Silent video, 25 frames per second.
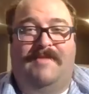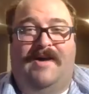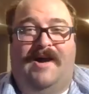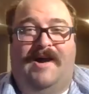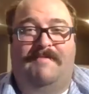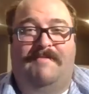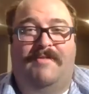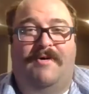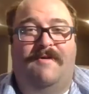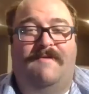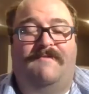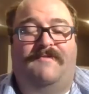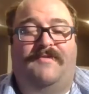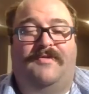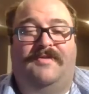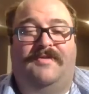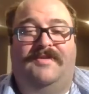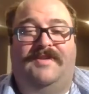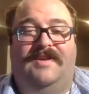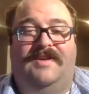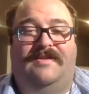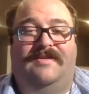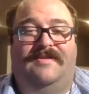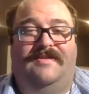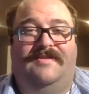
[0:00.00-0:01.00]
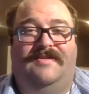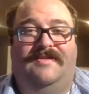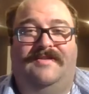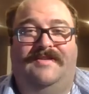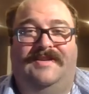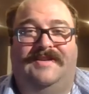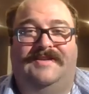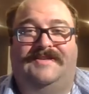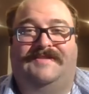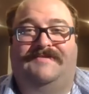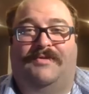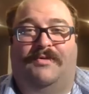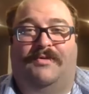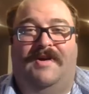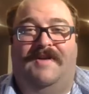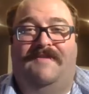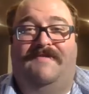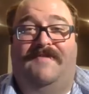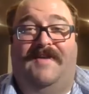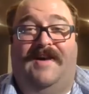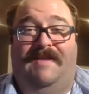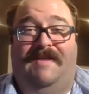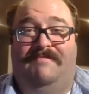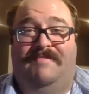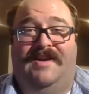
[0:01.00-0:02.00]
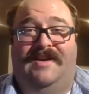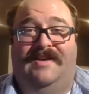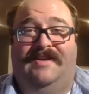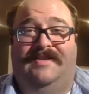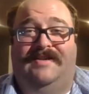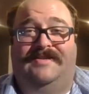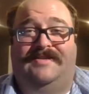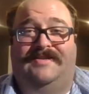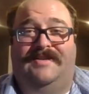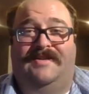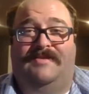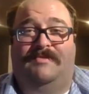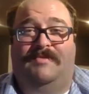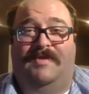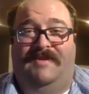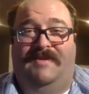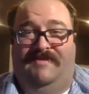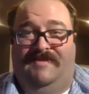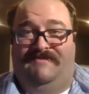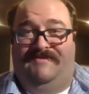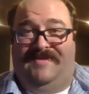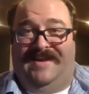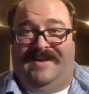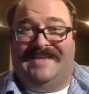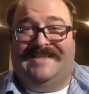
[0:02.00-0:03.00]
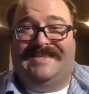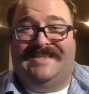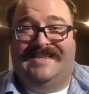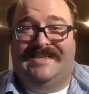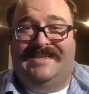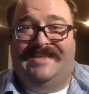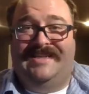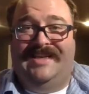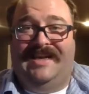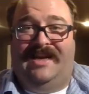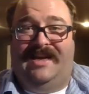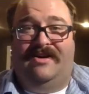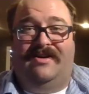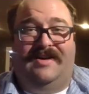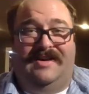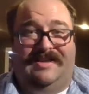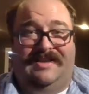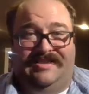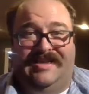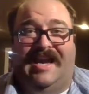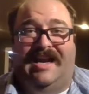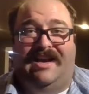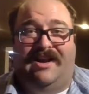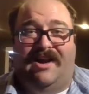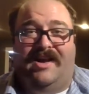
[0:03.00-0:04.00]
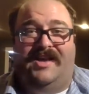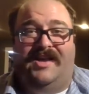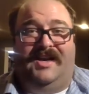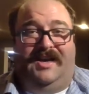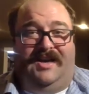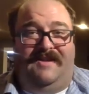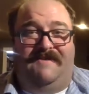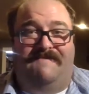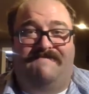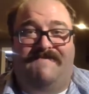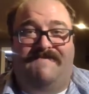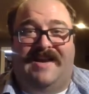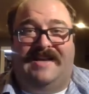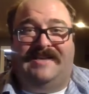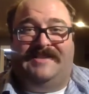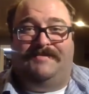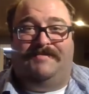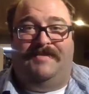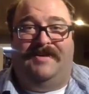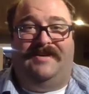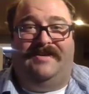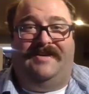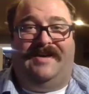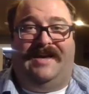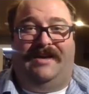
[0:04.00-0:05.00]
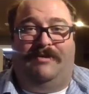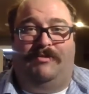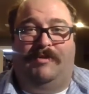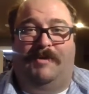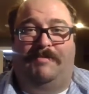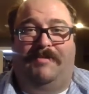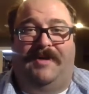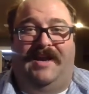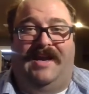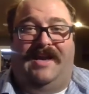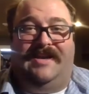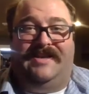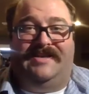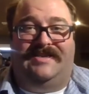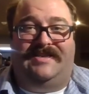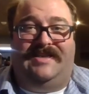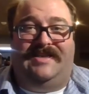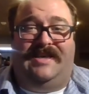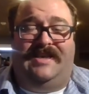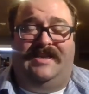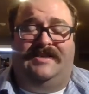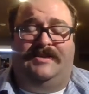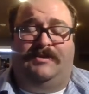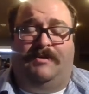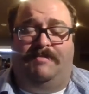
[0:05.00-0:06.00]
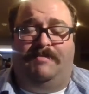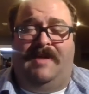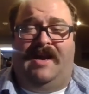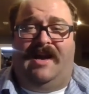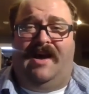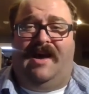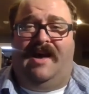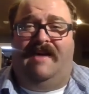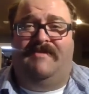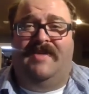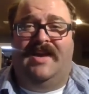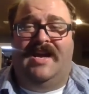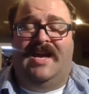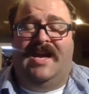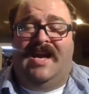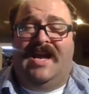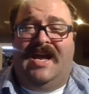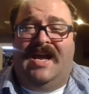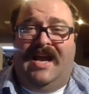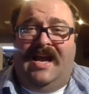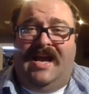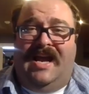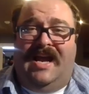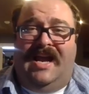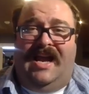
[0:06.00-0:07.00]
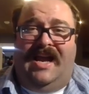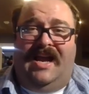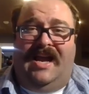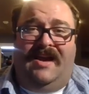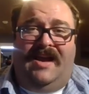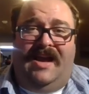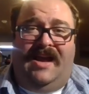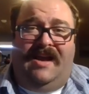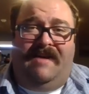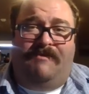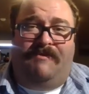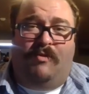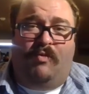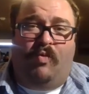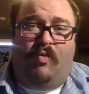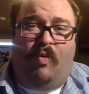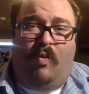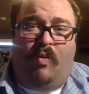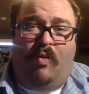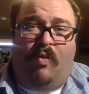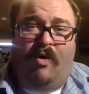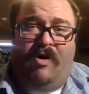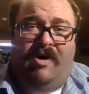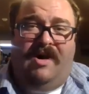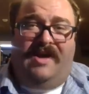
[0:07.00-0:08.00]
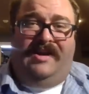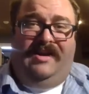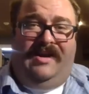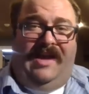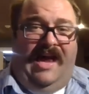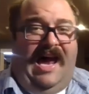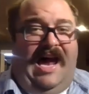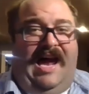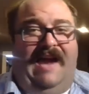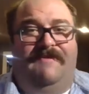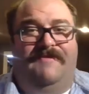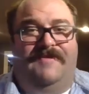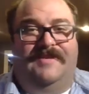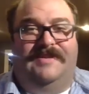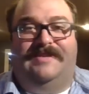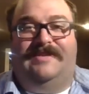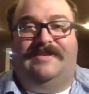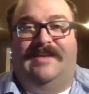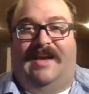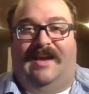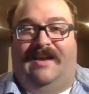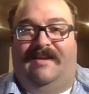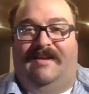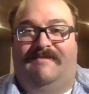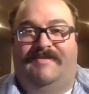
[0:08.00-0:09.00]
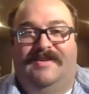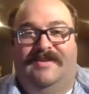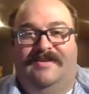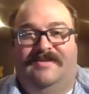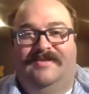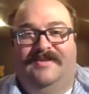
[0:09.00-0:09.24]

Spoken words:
I'm hopeful that this 45 minutes that we've invested here, because I call it an investment, like we're planting seeds, will pay off. And if one life is saved,